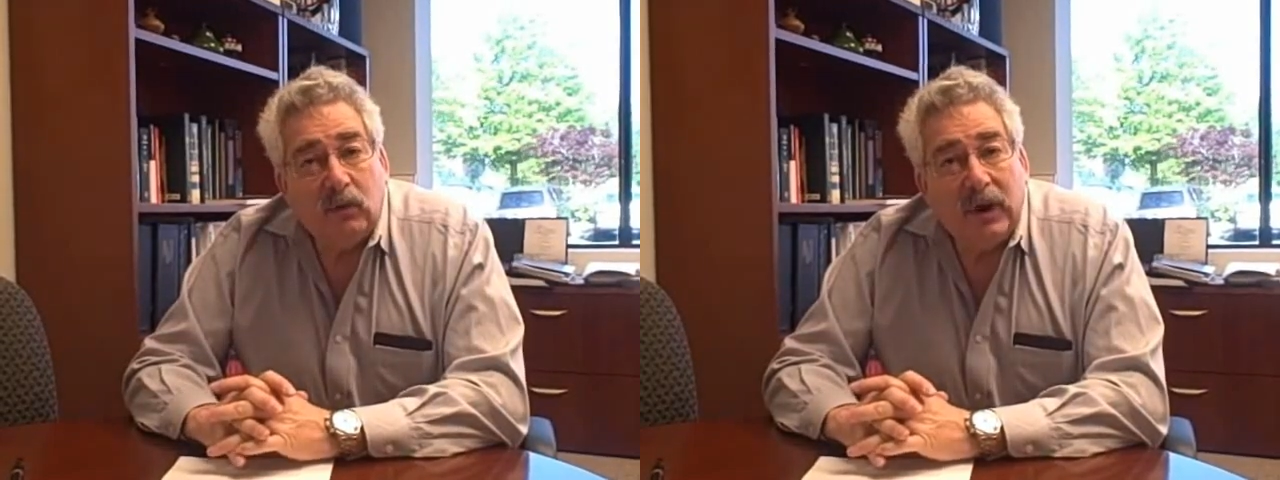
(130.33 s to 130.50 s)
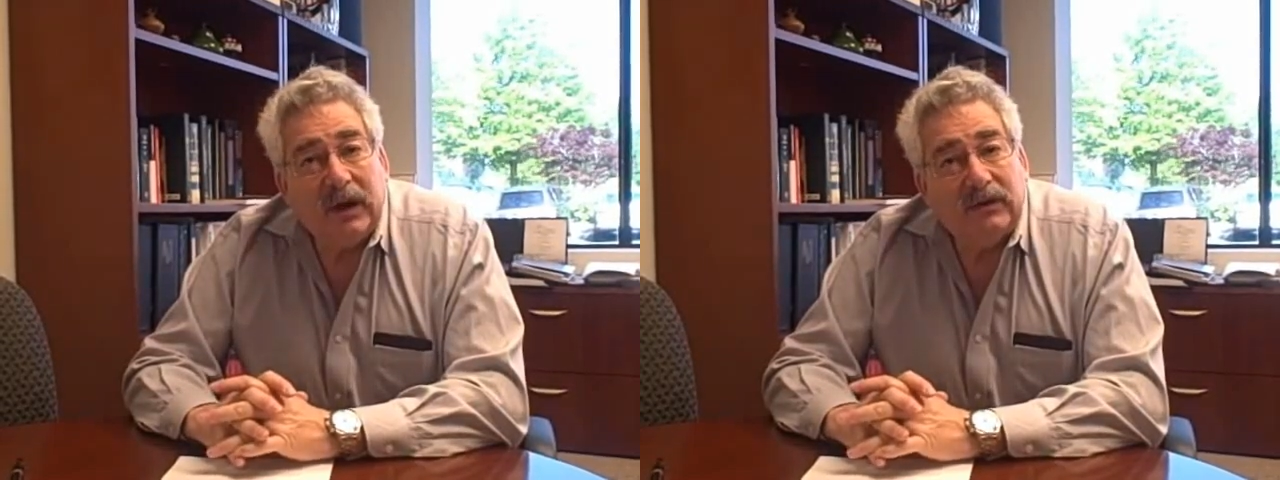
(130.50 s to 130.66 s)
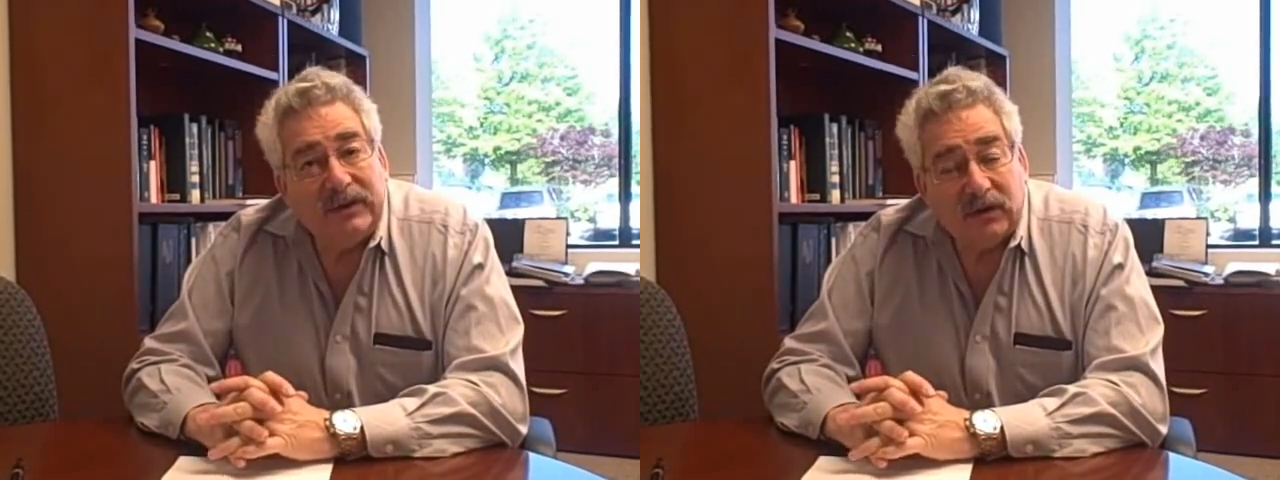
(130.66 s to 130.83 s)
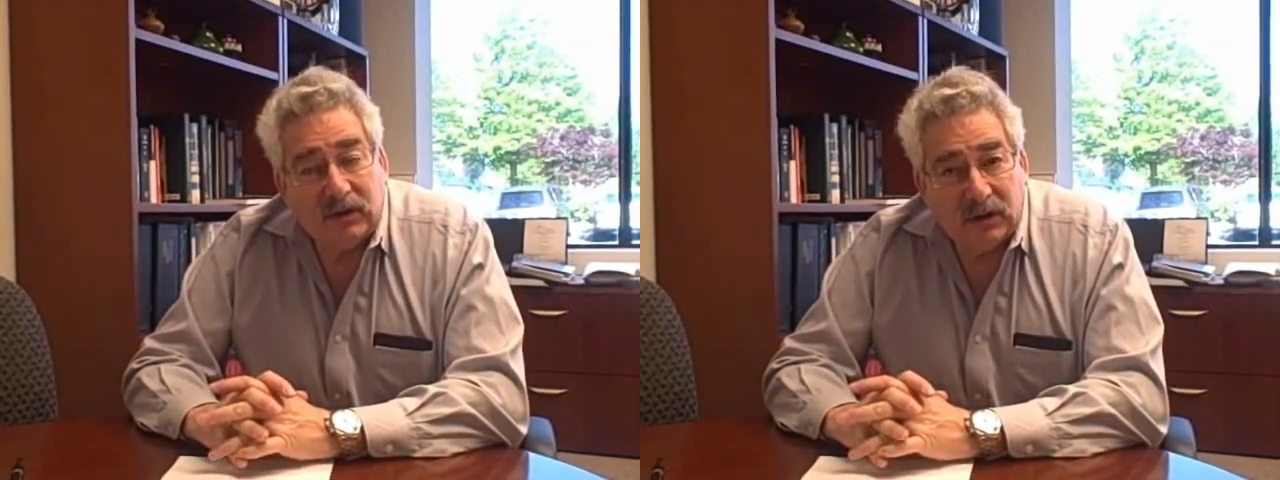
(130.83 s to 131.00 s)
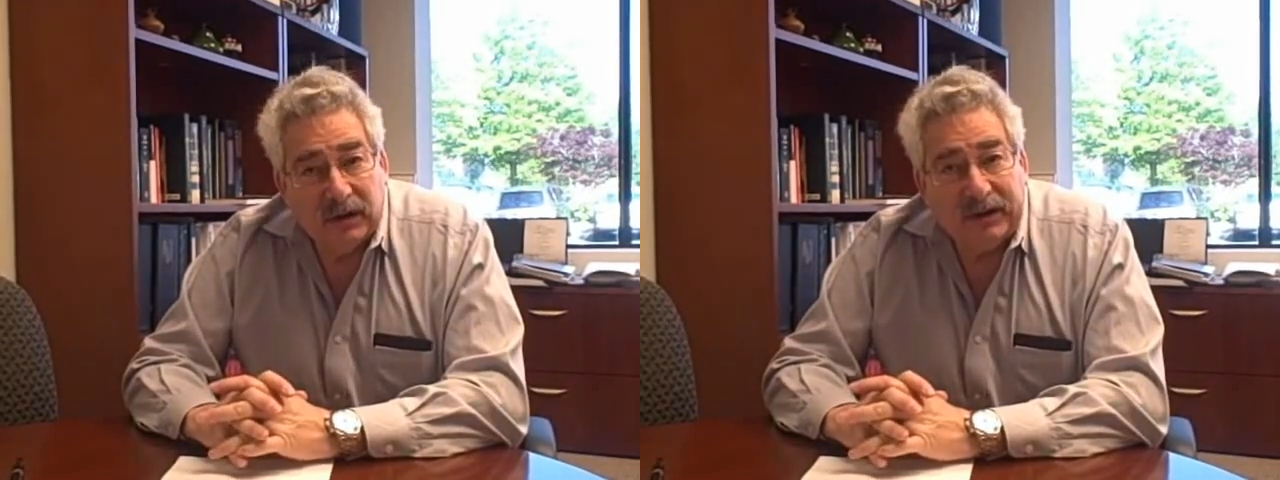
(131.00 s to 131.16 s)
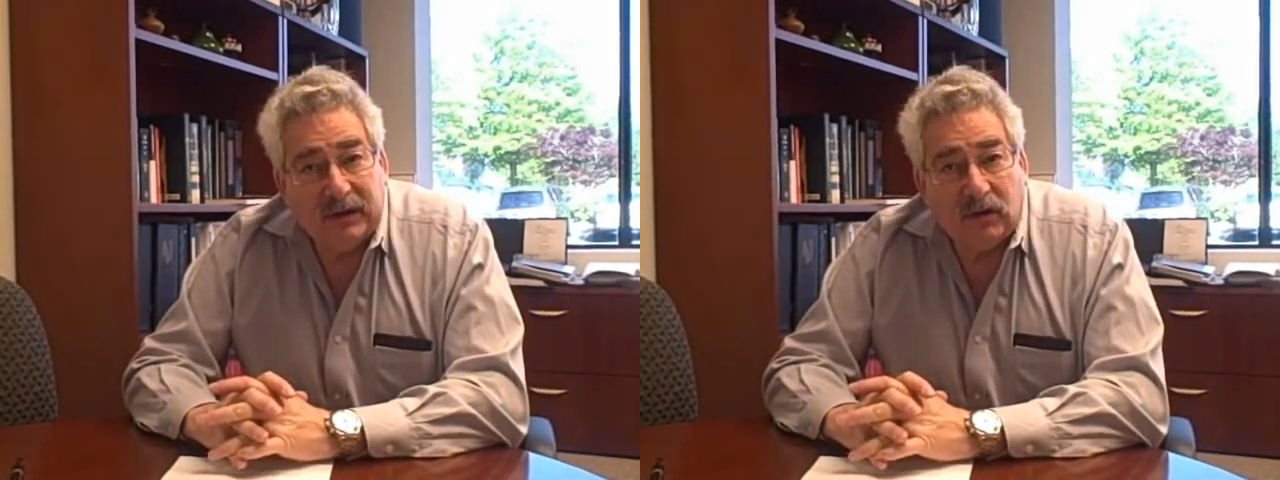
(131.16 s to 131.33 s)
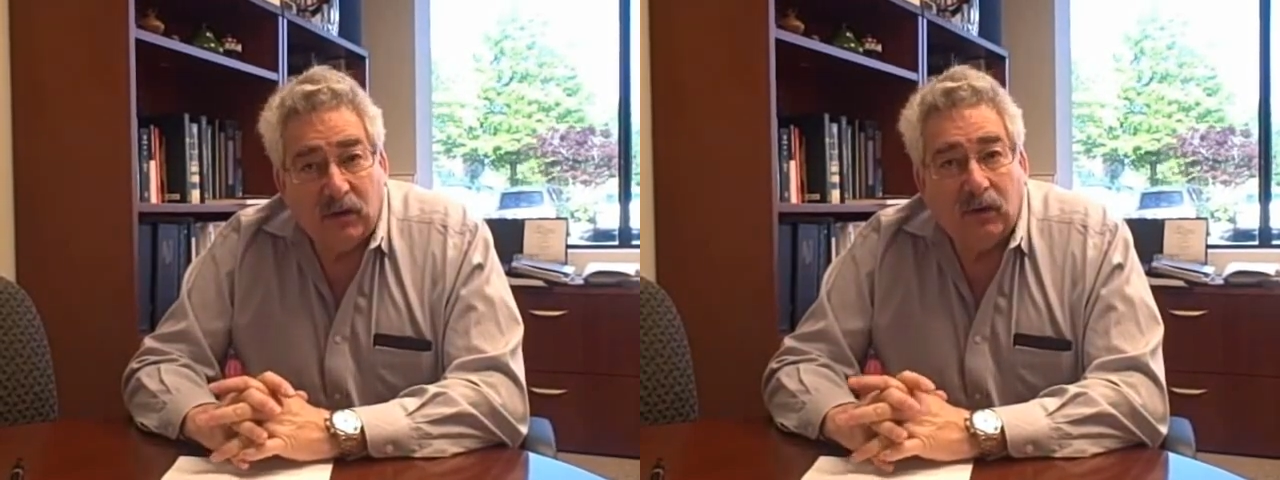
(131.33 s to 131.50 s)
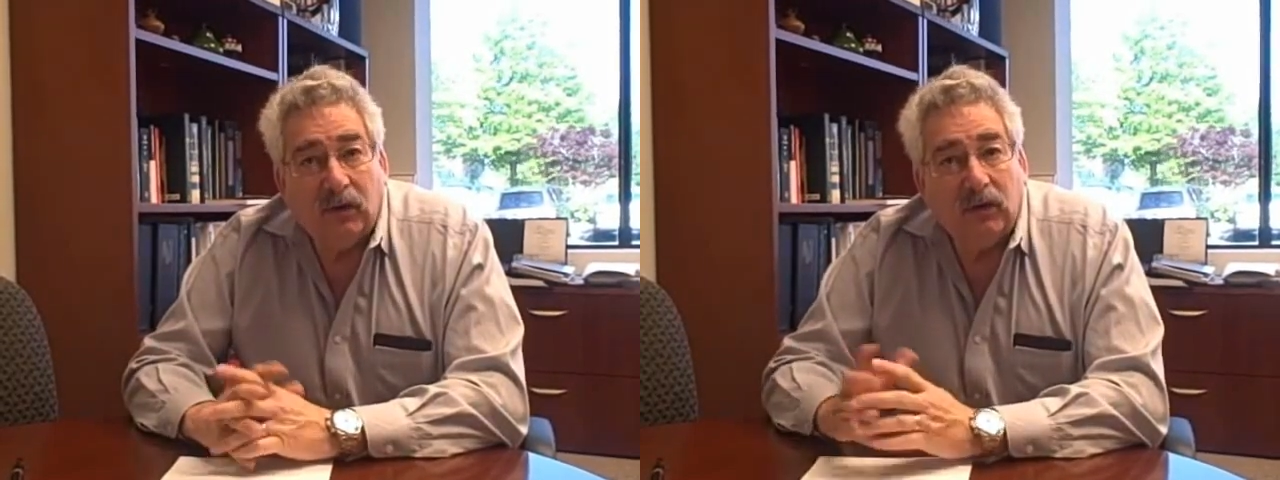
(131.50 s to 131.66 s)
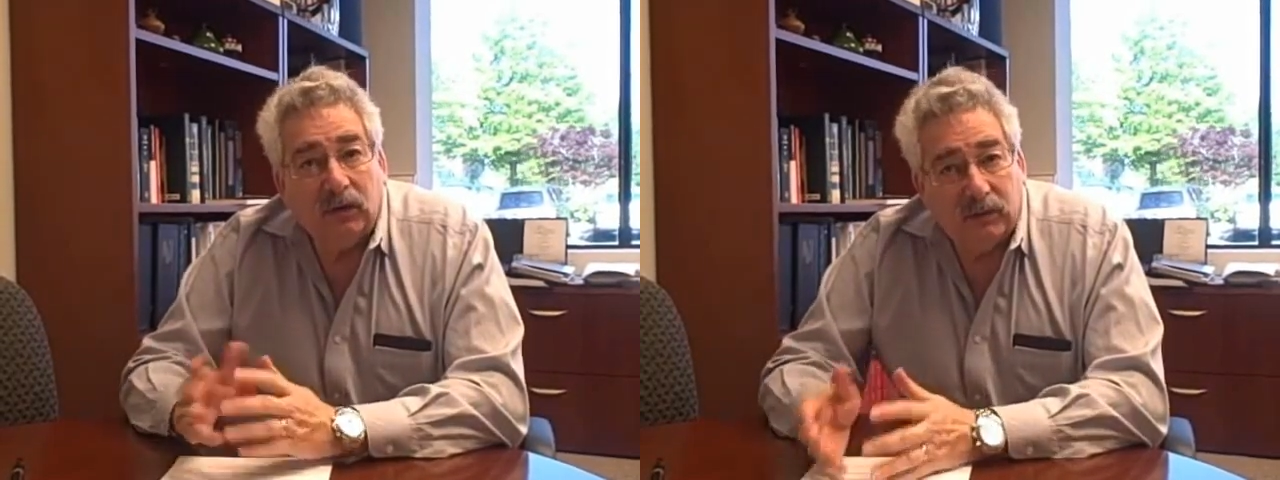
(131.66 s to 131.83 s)
aware of their
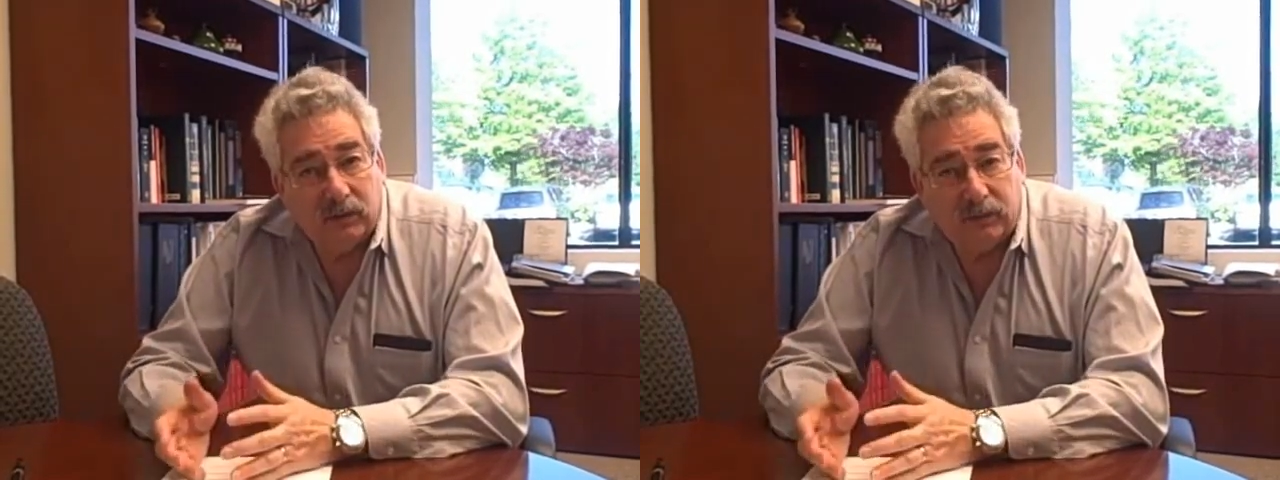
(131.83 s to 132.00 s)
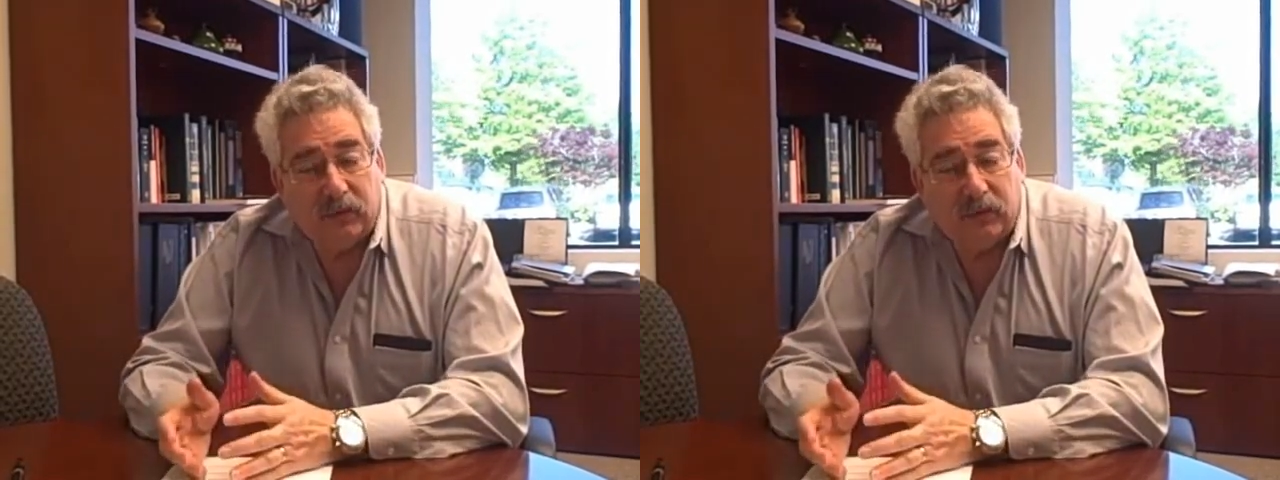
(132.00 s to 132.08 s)
clinical